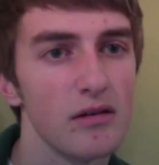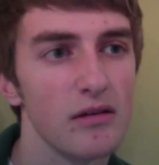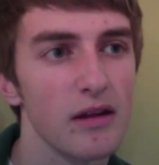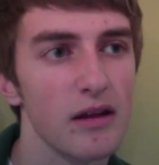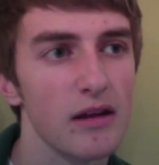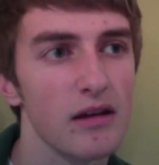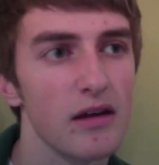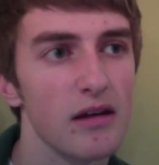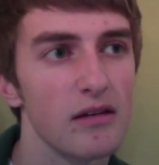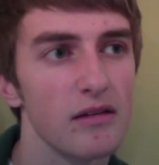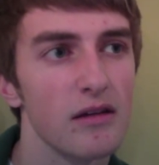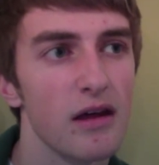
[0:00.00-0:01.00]
Like,
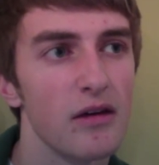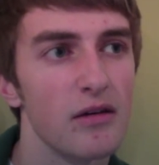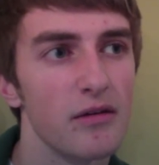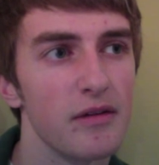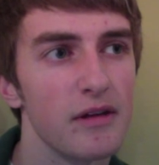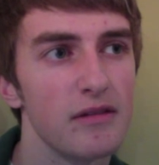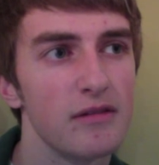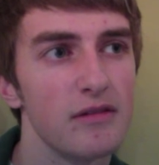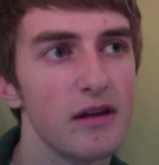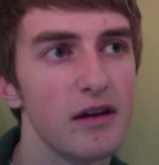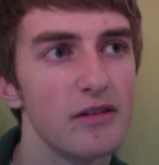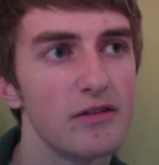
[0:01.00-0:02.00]
I don't know,
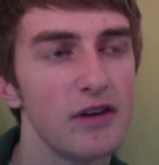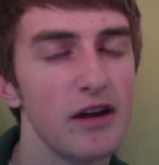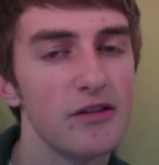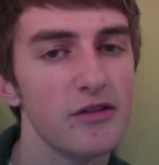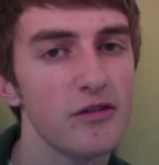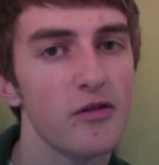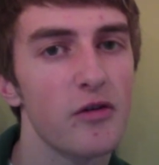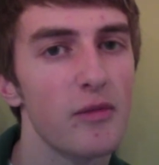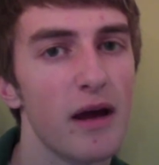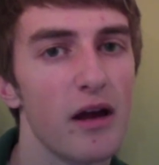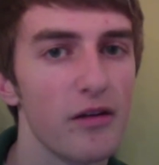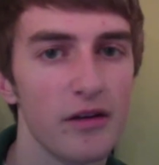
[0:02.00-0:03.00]
they just change their
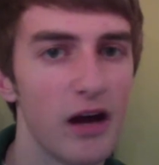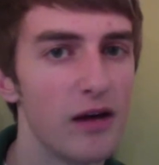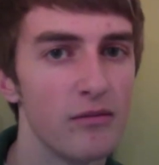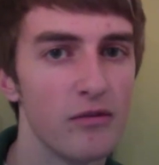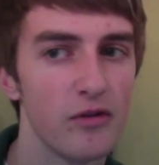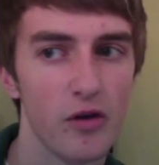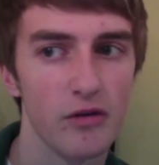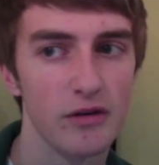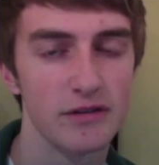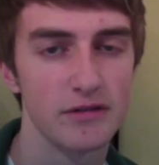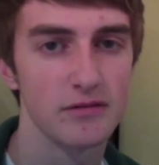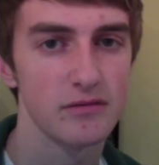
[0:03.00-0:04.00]
format all the time for no
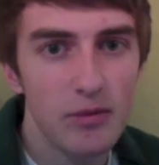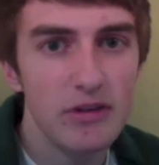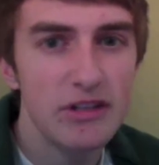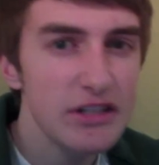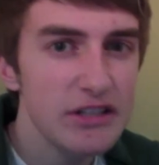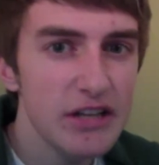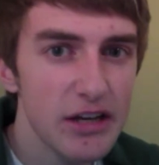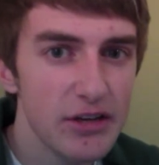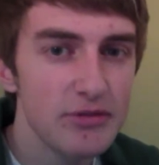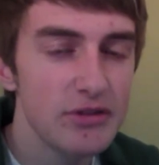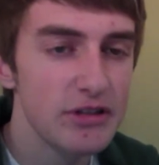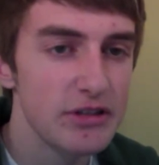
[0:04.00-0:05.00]
reason. We just got
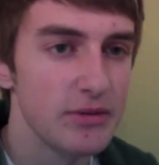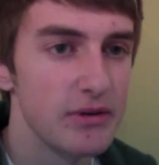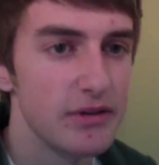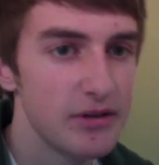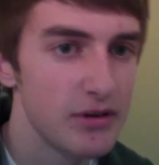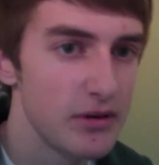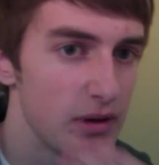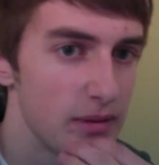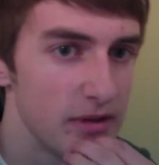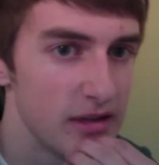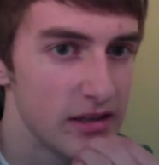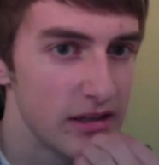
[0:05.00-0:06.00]
used to this one too. I
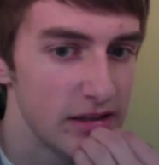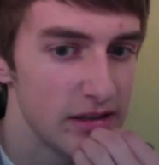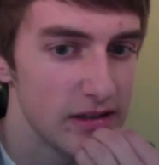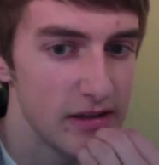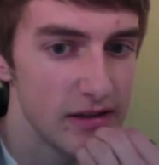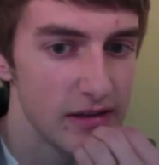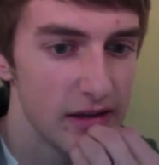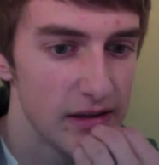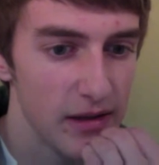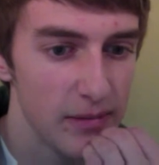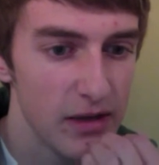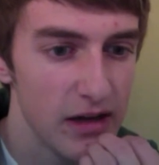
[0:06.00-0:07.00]
mean,
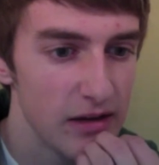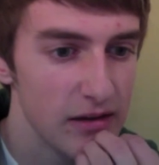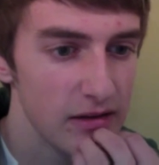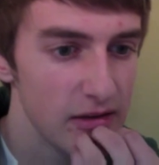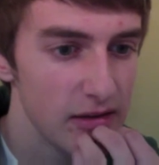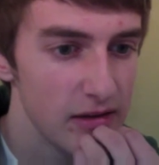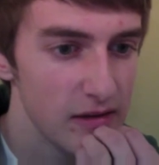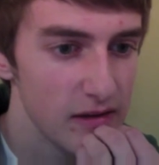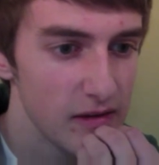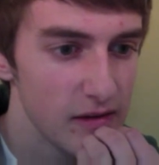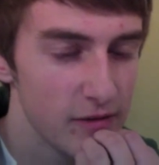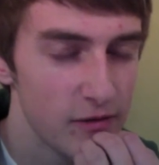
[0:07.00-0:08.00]
they updated
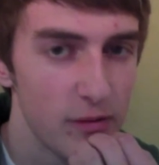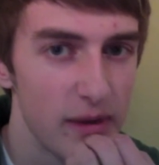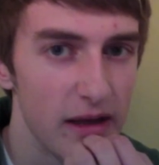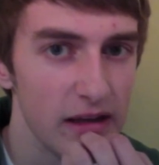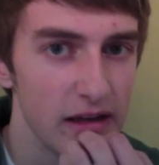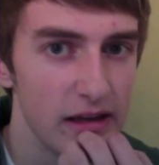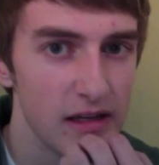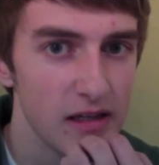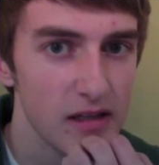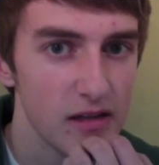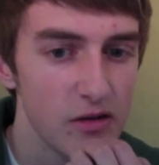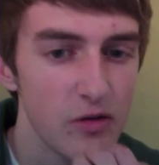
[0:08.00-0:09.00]
the format like
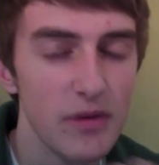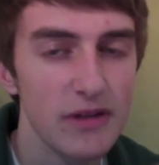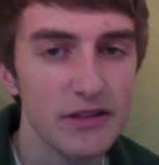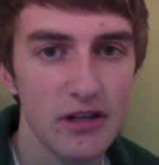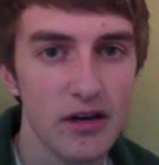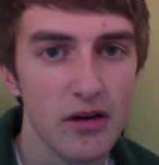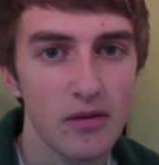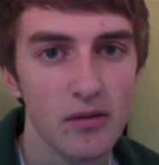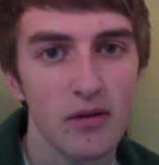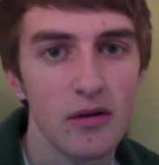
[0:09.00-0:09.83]
2 months ago.